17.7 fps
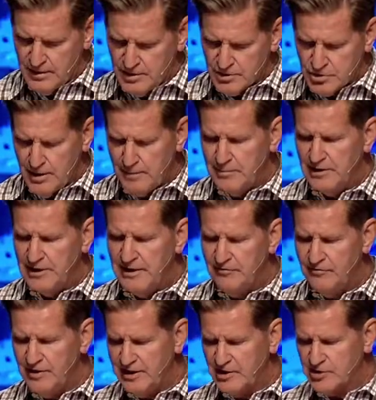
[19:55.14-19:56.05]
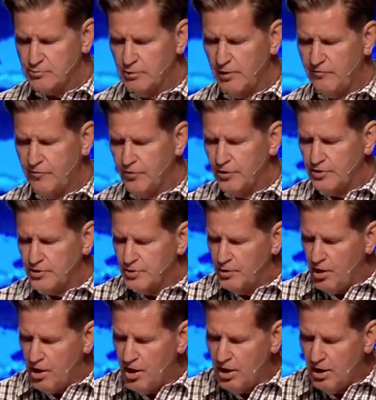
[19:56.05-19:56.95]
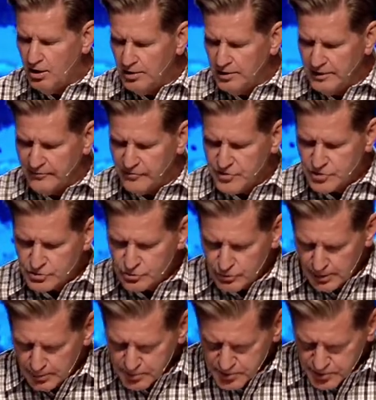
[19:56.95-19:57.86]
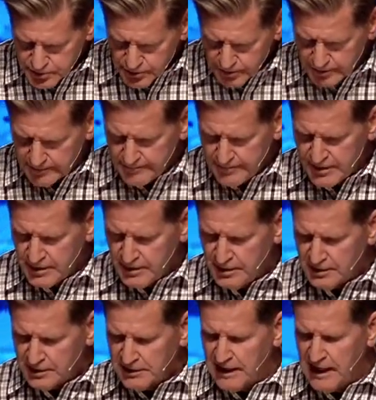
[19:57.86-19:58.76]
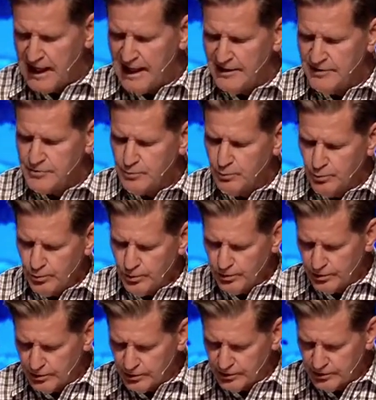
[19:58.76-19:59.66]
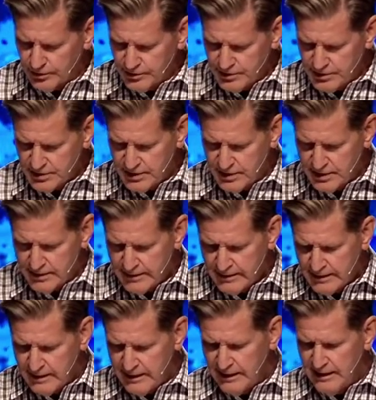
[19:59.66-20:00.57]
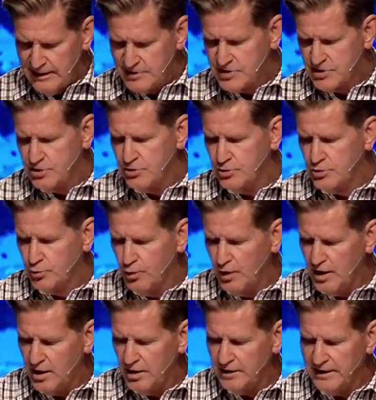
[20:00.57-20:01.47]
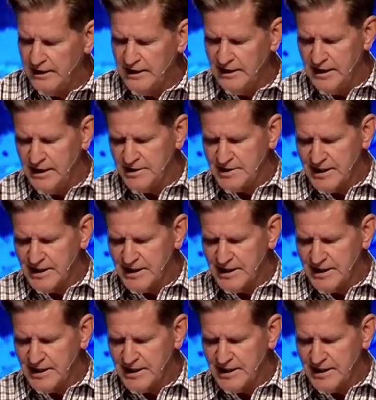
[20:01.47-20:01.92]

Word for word: So I believe that it's referring to all of Scripture. God's word is to dwell in us.